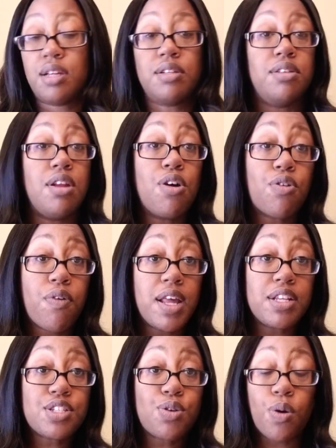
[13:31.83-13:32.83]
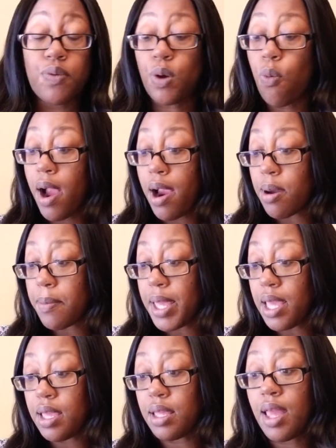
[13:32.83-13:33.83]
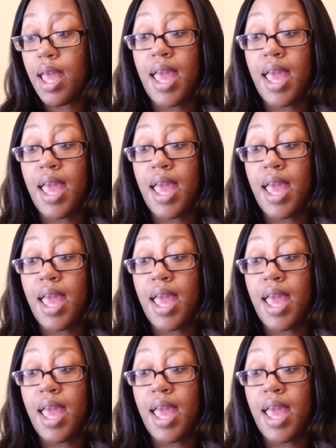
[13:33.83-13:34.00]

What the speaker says: no credit score requirement,